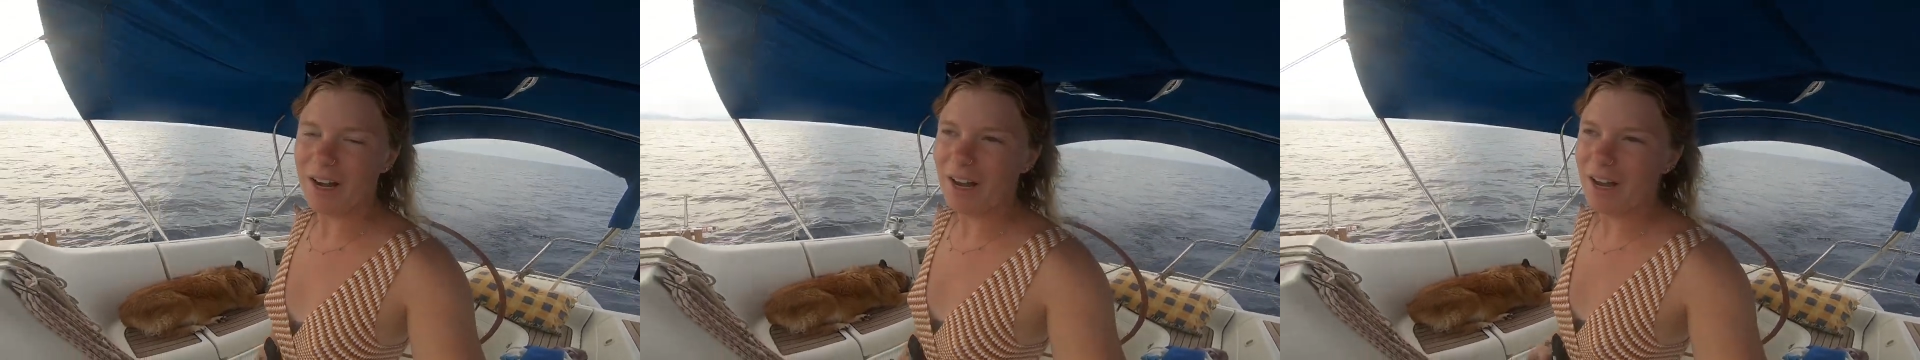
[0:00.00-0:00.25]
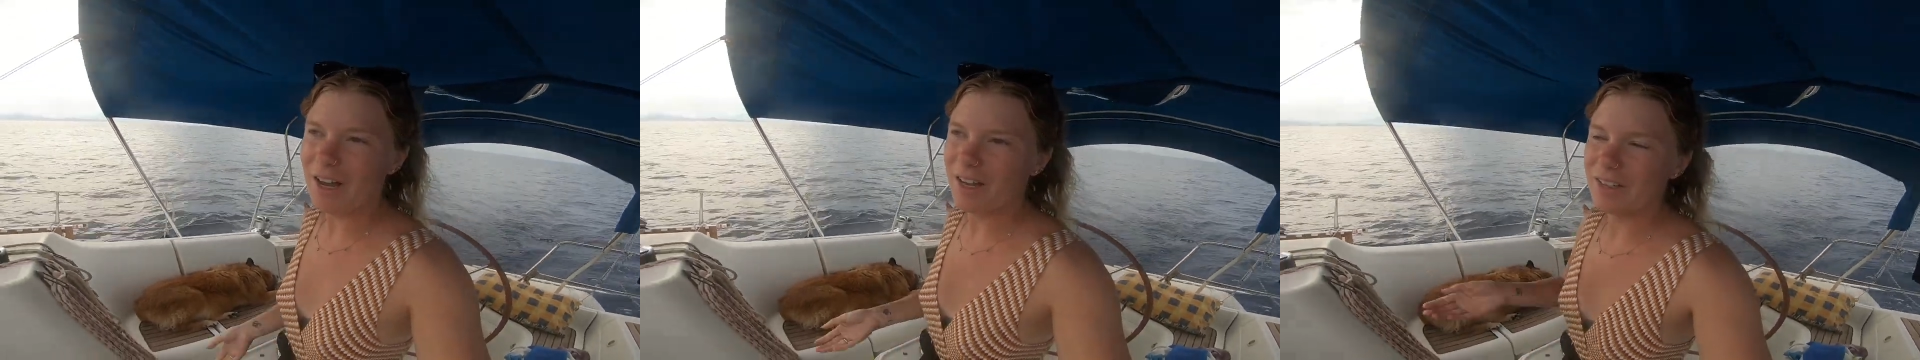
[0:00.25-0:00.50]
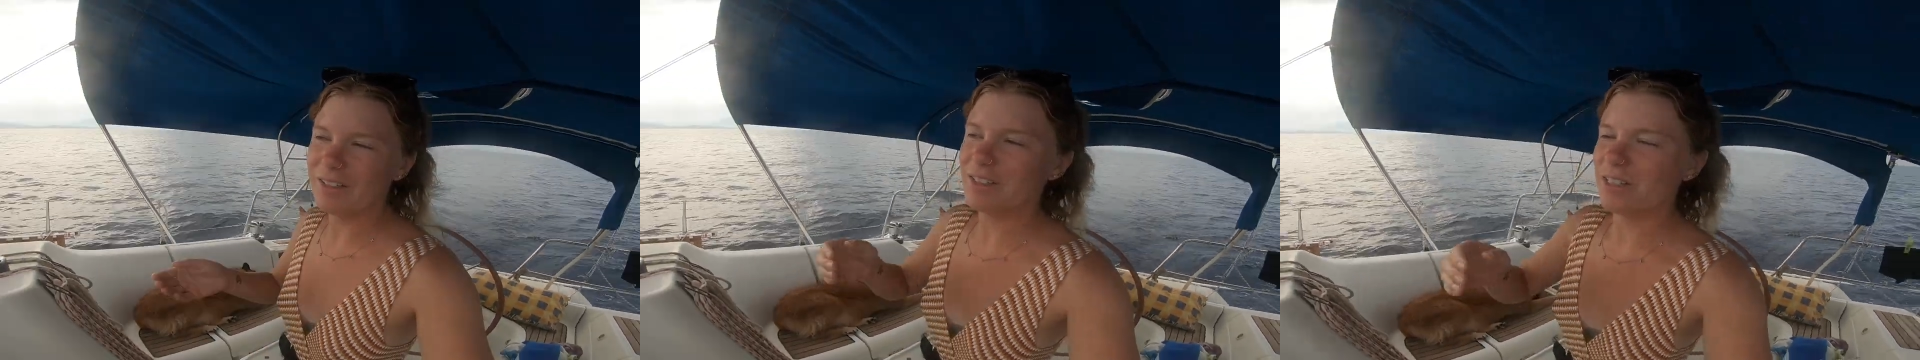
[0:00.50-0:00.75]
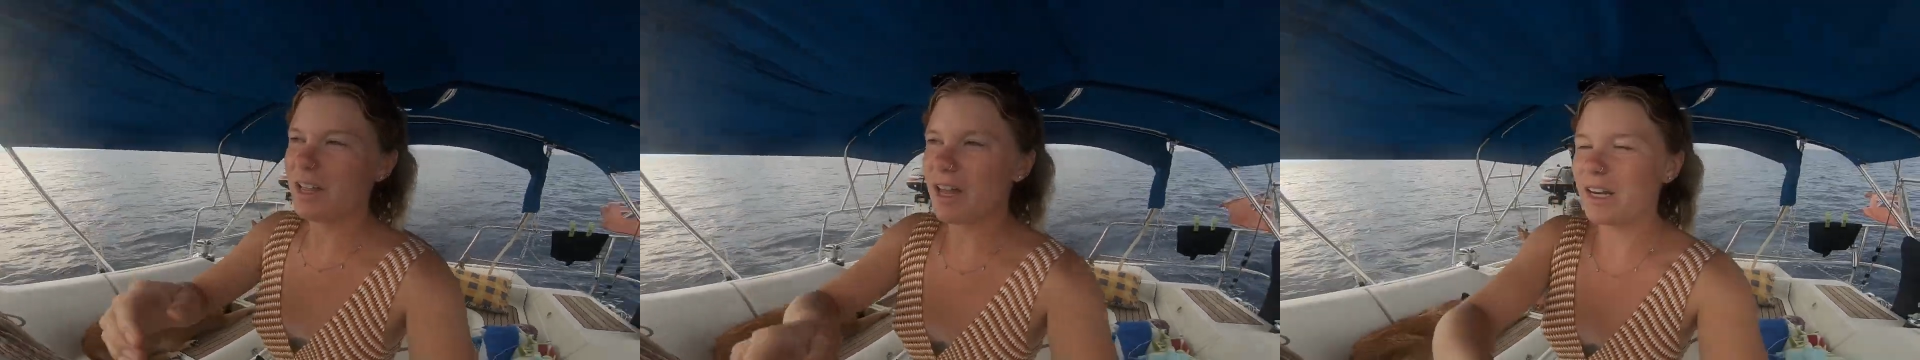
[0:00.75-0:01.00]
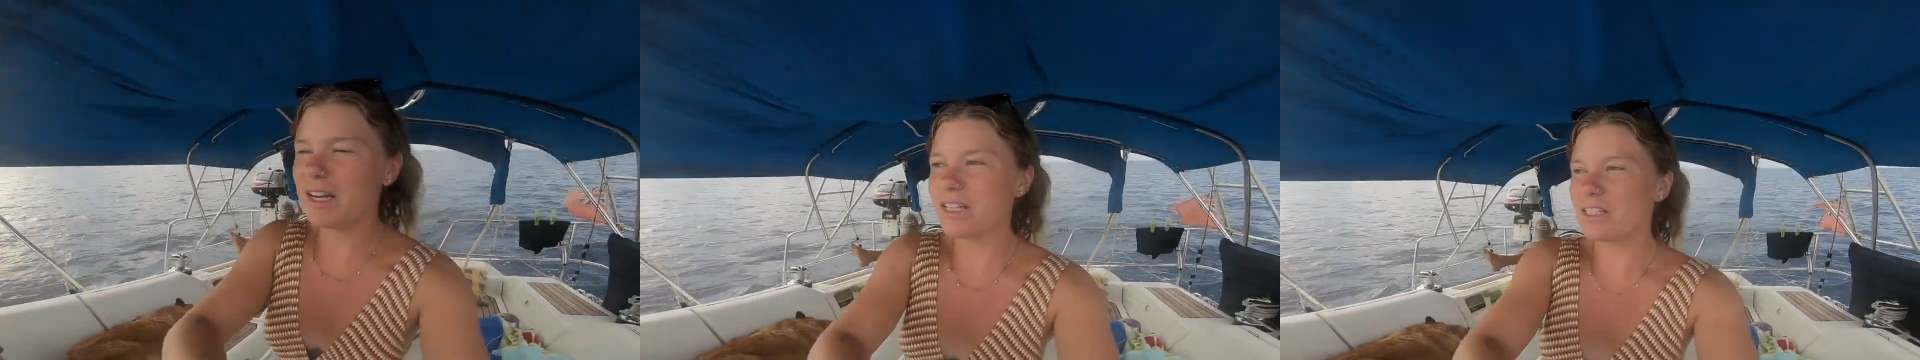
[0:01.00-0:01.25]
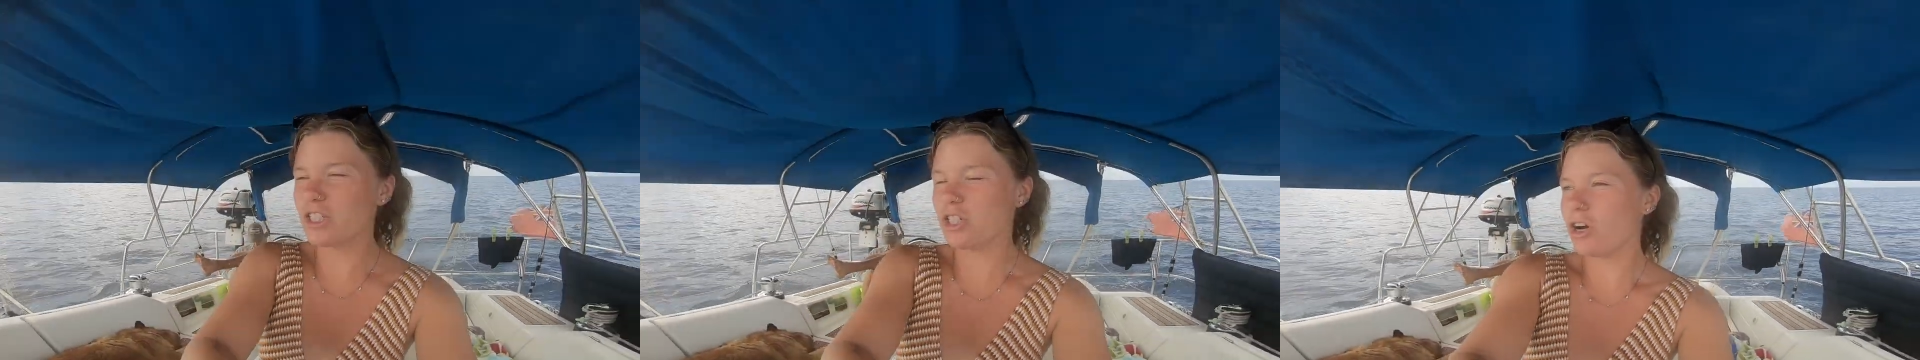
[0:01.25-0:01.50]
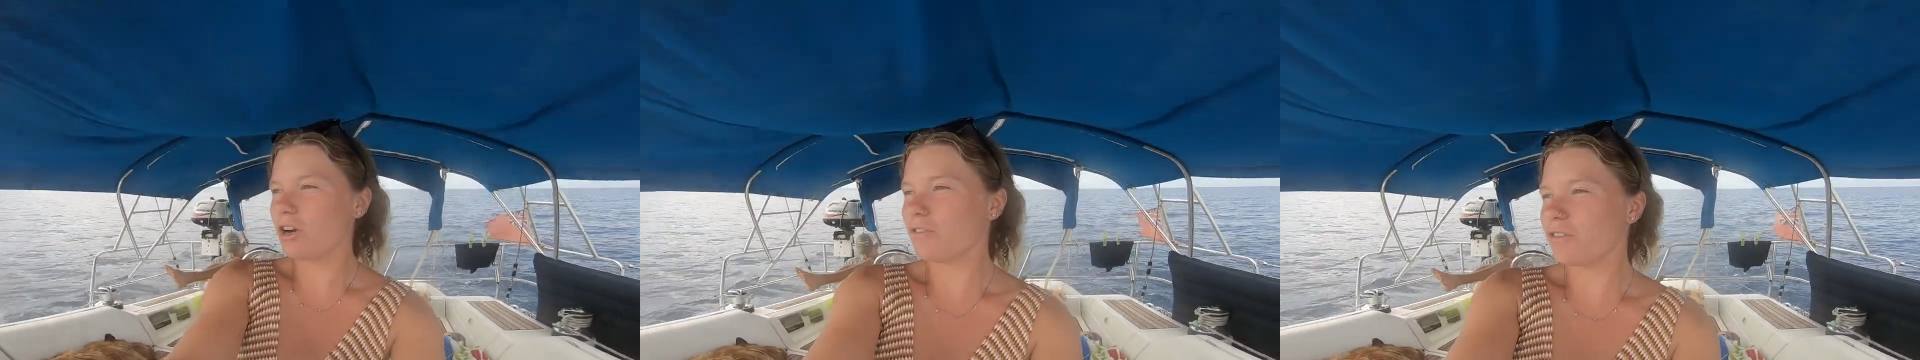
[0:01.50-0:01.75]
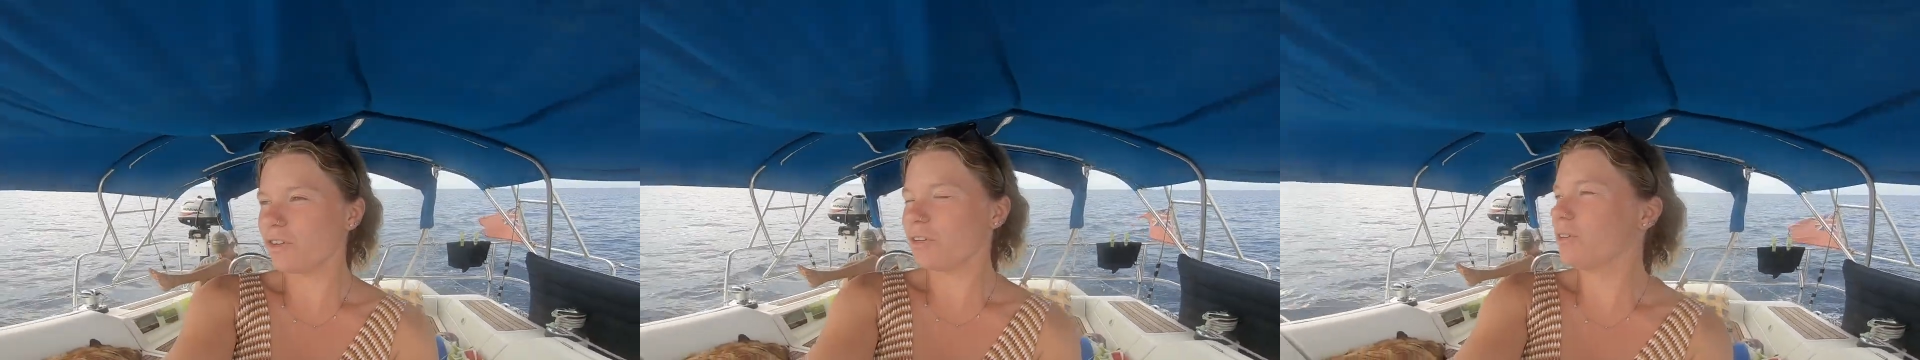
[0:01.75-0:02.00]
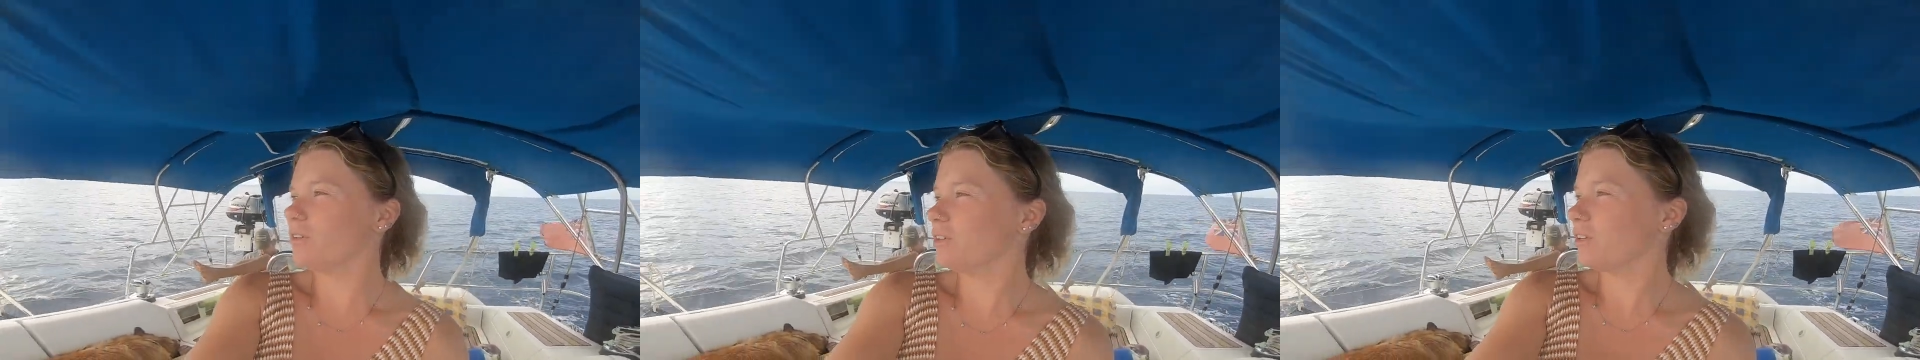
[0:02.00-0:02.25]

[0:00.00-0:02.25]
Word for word: and Lenny needs dog food.